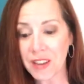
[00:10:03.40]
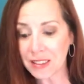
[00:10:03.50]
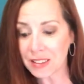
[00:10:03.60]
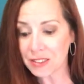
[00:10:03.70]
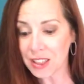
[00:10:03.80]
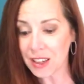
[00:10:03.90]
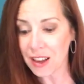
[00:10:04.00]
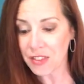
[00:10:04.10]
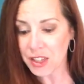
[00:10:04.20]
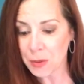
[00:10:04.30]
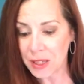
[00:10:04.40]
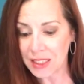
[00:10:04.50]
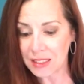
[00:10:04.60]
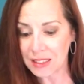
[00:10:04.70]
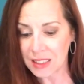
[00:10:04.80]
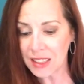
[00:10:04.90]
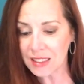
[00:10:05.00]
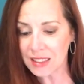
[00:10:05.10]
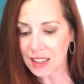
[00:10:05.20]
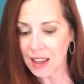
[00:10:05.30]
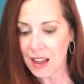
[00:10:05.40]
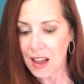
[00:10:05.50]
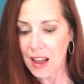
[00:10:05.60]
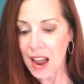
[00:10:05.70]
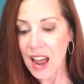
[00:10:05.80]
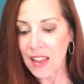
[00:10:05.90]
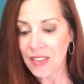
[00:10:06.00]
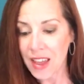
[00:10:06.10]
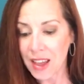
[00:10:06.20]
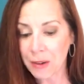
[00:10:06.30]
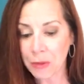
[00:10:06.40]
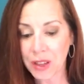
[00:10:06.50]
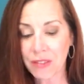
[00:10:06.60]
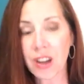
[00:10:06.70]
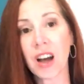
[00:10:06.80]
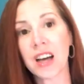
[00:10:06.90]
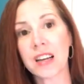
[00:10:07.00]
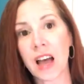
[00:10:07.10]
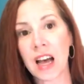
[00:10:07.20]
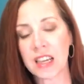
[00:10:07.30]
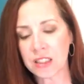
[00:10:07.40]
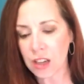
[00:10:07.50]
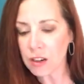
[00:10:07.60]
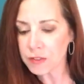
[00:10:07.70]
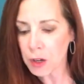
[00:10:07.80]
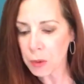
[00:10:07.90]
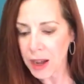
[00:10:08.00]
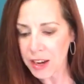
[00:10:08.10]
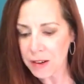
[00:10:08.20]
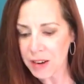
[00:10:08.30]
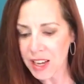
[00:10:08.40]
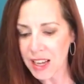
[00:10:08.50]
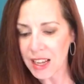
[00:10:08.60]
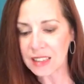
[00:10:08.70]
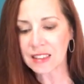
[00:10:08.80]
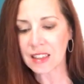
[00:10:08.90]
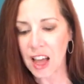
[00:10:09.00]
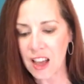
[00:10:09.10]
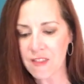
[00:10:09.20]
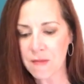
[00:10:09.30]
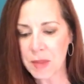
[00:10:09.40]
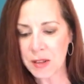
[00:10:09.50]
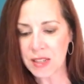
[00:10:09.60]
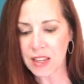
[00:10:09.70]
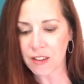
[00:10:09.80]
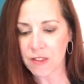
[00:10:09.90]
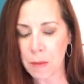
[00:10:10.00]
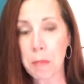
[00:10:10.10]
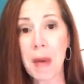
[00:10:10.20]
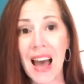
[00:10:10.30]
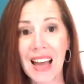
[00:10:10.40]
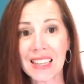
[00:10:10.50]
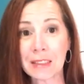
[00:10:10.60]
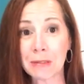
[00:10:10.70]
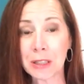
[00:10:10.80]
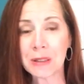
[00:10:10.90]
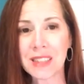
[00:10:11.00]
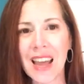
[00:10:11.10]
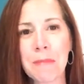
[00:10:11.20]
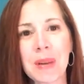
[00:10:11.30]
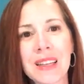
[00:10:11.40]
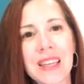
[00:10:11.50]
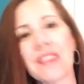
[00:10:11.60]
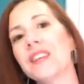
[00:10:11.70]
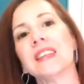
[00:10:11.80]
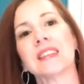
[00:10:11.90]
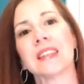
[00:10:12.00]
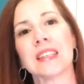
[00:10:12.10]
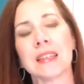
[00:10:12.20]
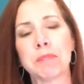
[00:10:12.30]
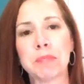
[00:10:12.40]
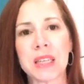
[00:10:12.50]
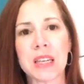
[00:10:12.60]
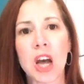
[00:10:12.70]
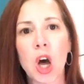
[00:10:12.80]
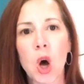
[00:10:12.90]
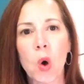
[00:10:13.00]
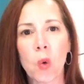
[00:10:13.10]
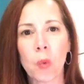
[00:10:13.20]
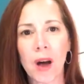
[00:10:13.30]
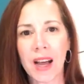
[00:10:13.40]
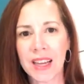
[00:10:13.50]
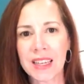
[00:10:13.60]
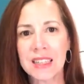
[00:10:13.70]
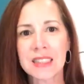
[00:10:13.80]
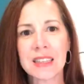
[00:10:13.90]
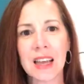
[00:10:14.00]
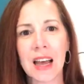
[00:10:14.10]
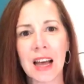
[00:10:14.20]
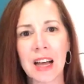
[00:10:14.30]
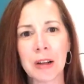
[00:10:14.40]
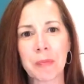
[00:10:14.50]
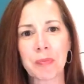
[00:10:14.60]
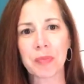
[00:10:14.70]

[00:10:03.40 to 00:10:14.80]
Festival on the 26th. And then we've got Dofo Winery has live music from Pali Roots. I believe he's a little bit Hawaiian, a